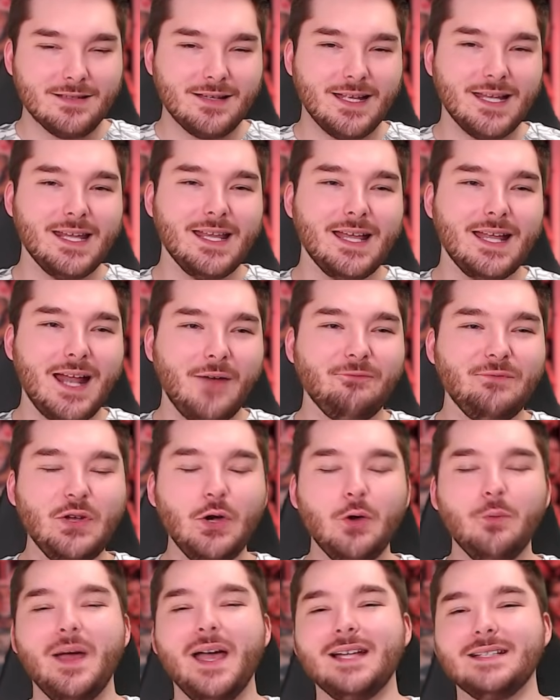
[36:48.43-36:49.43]
And I
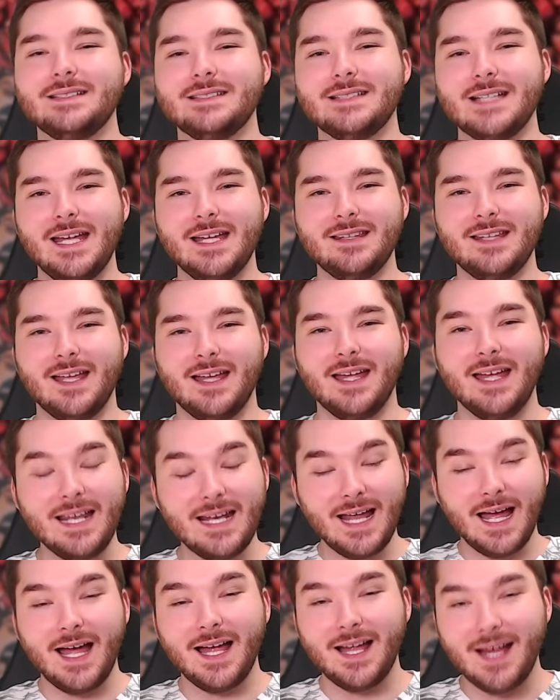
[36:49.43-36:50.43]
feel bad saying that.
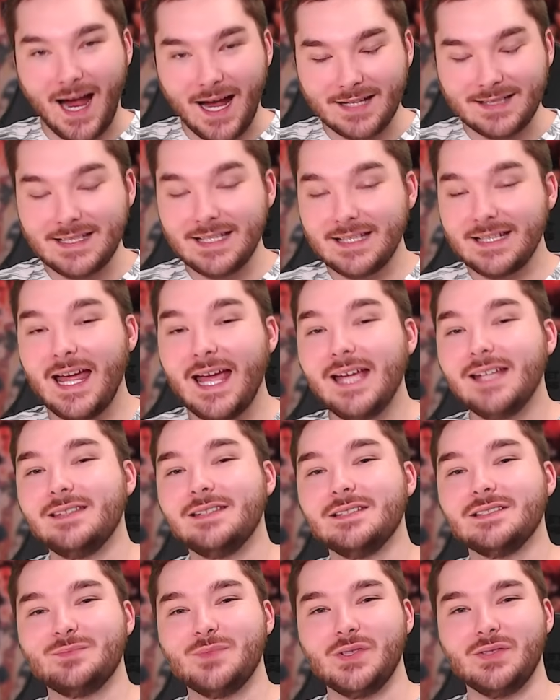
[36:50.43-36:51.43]
And I, I didn't hate
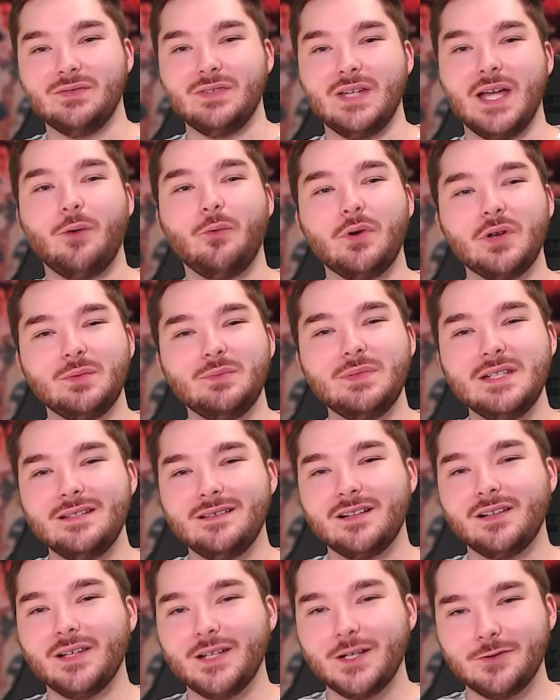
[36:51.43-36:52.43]
this movie. I want to be
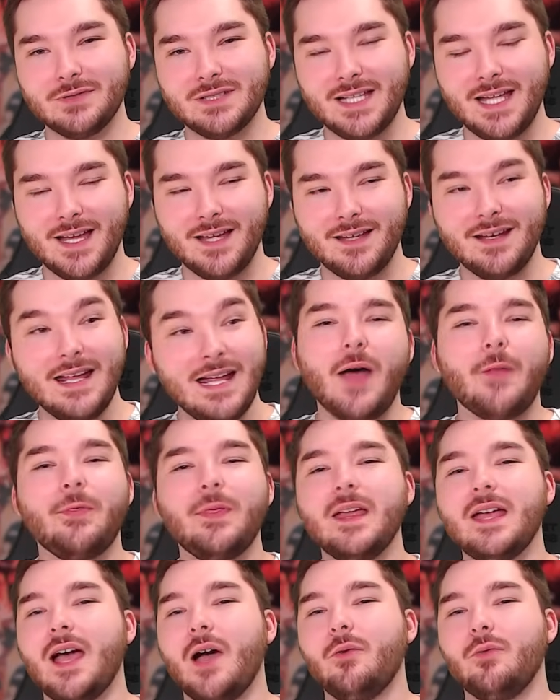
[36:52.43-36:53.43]
clear with that. I
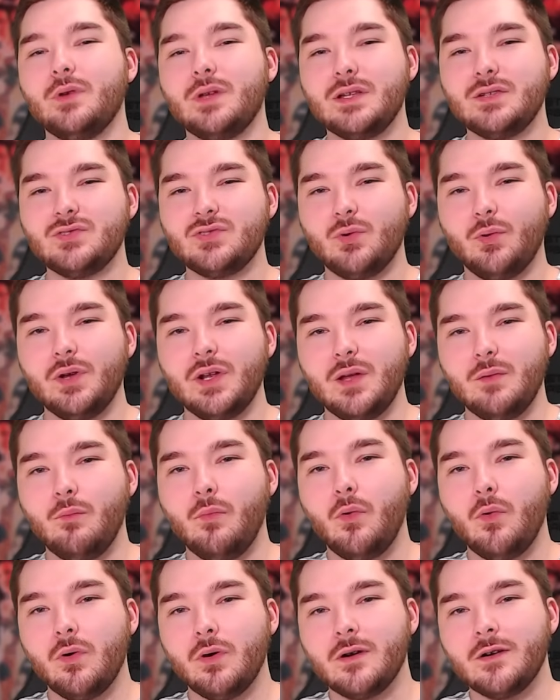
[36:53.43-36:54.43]
think I would have enjoyed it
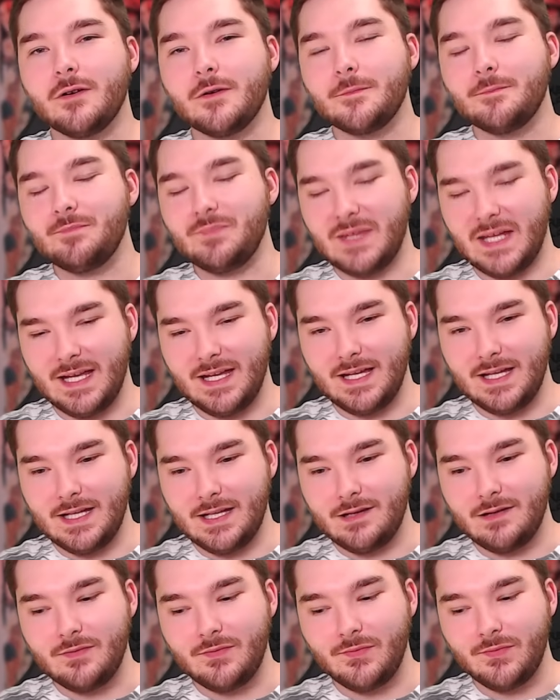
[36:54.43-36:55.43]
more
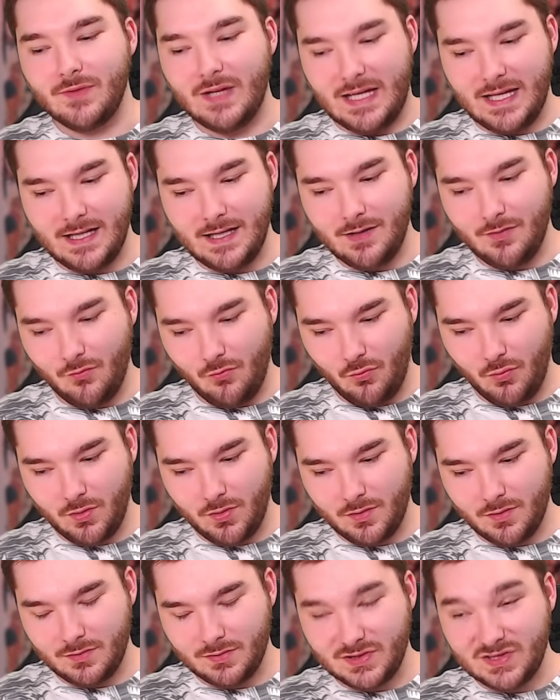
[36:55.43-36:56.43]
if it
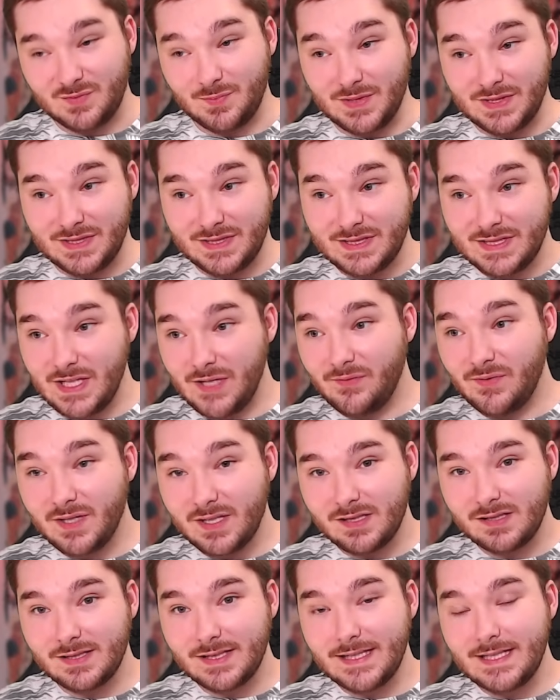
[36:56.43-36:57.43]
were
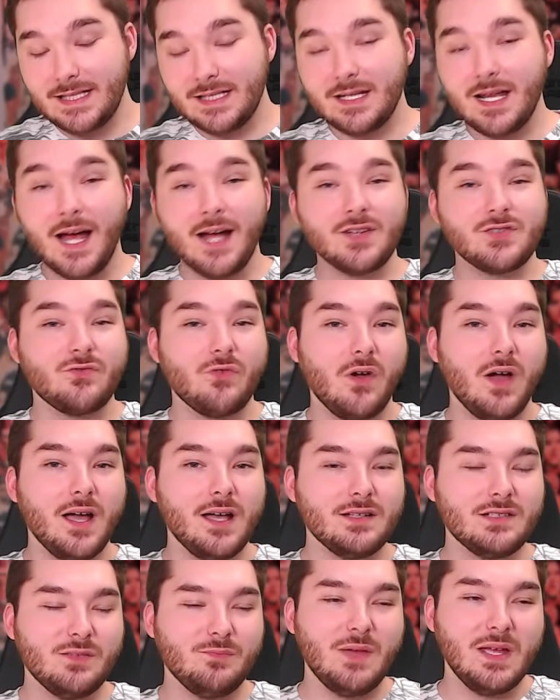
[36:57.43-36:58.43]
specifically not
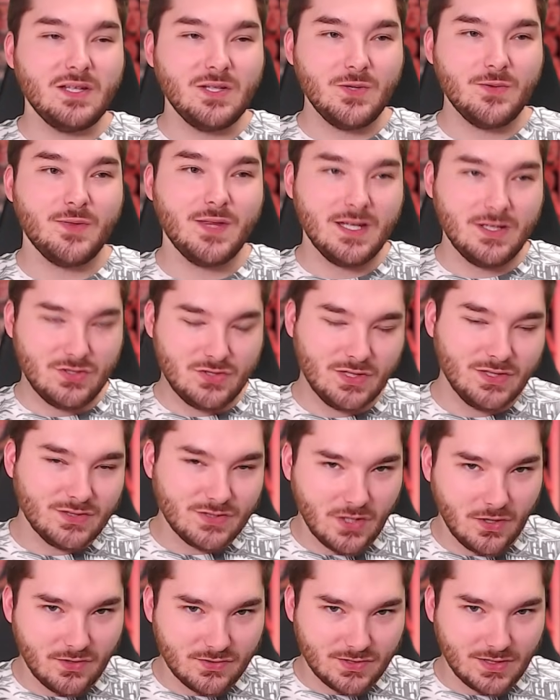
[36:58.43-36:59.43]
trying to make you think
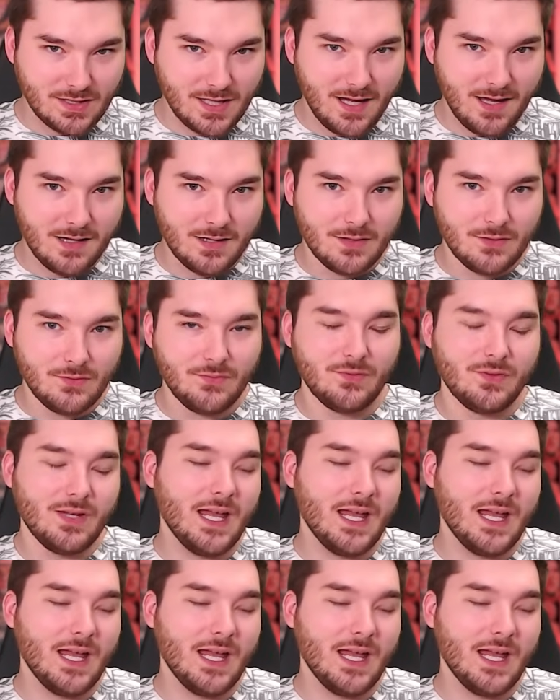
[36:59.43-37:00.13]
Jigsaw's alive.